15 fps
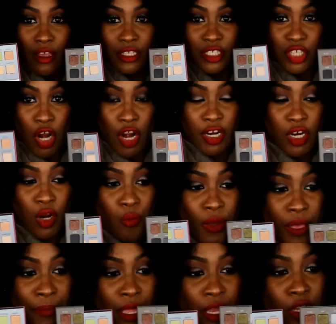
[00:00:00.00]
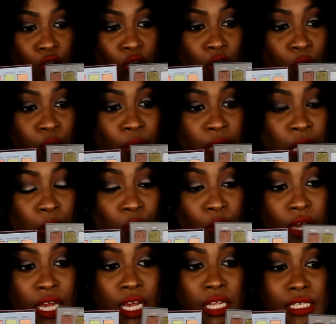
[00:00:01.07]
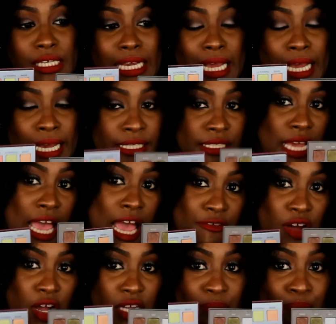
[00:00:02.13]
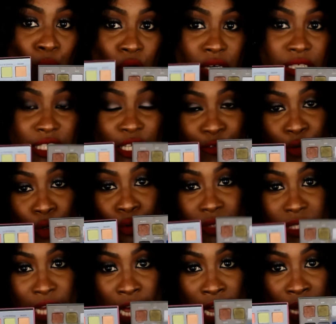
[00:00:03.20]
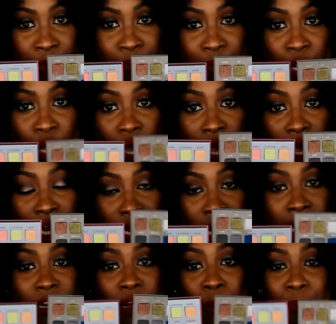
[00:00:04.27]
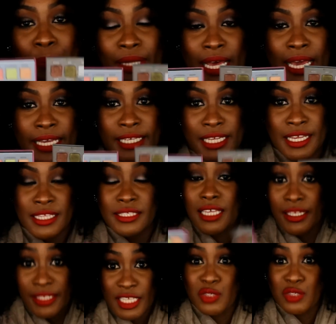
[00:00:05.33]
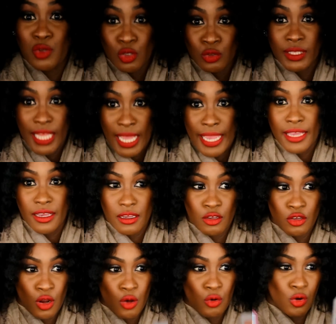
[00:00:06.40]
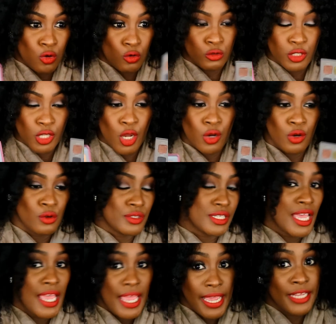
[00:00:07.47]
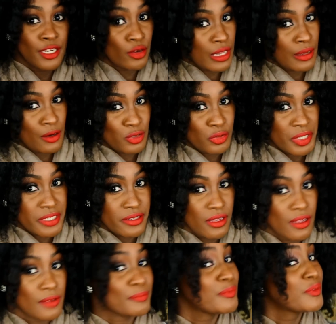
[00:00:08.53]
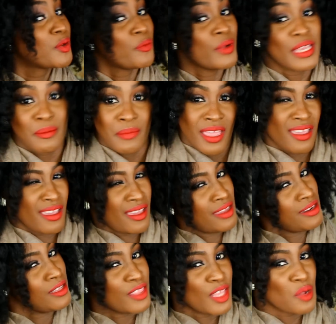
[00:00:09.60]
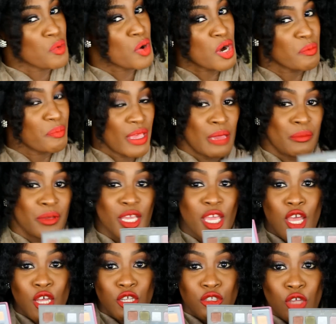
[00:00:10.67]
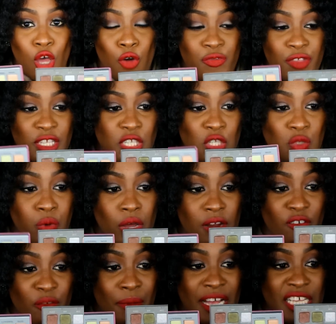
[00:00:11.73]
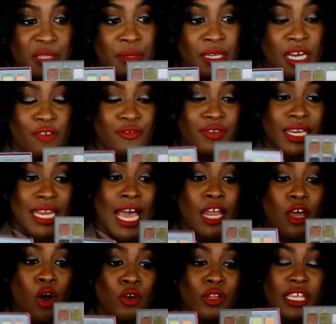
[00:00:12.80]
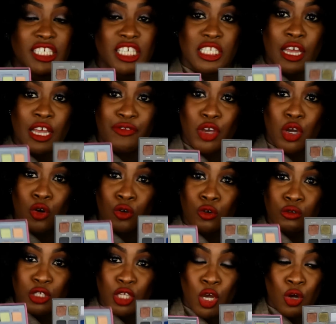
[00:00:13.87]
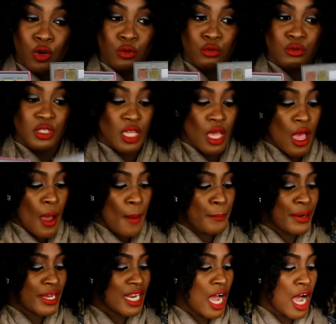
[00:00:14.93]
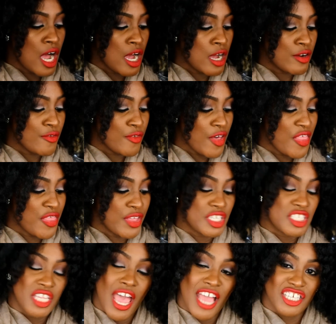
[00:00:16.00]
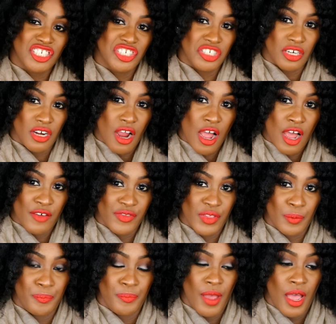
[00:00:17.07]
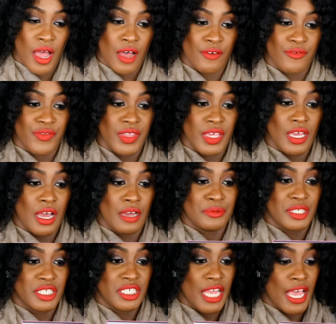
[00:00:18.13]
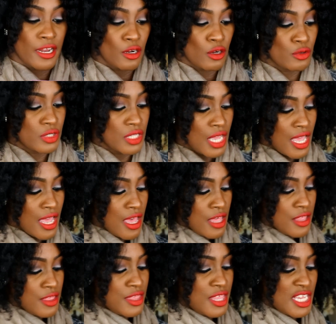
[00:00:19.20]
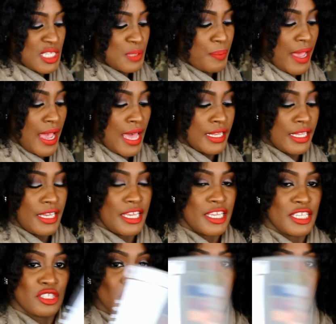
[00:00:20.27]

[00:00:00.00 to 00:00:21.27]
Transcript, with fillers: darker women, you know, we would kind of have a more difficult time kind of applying these unless you like, you know, cool tones and don't get it twisted. We can make anything work, baby. So this is what it reminds me of, not only just of the cool tones, but of the texture of the, of the um, shadows. This palette is